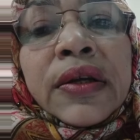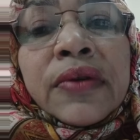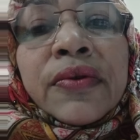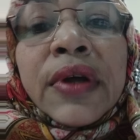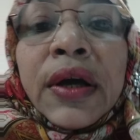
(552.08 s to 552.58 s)

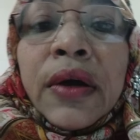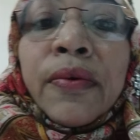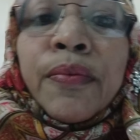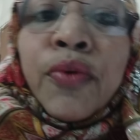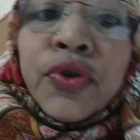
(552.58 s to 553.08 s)
to the
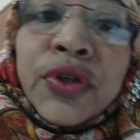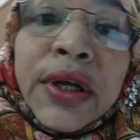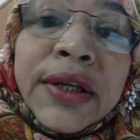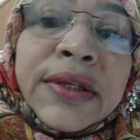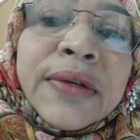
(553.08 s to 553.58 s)
most
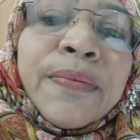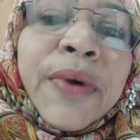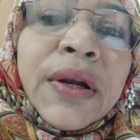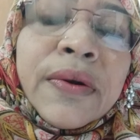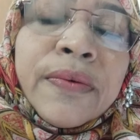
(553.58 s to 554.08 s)
dilated
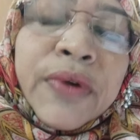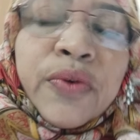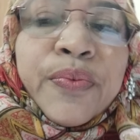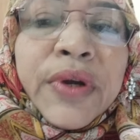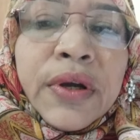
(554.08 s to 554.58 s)
part,
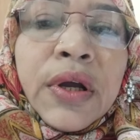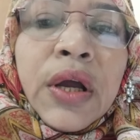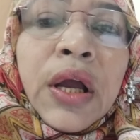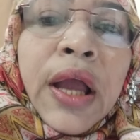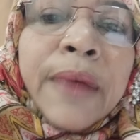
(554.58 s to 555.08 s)
fallopian
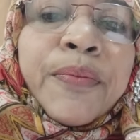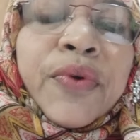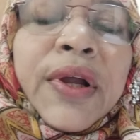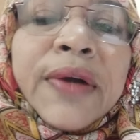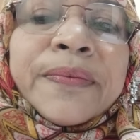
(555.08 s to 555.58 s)

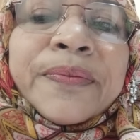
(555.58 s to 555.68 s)
ampulla.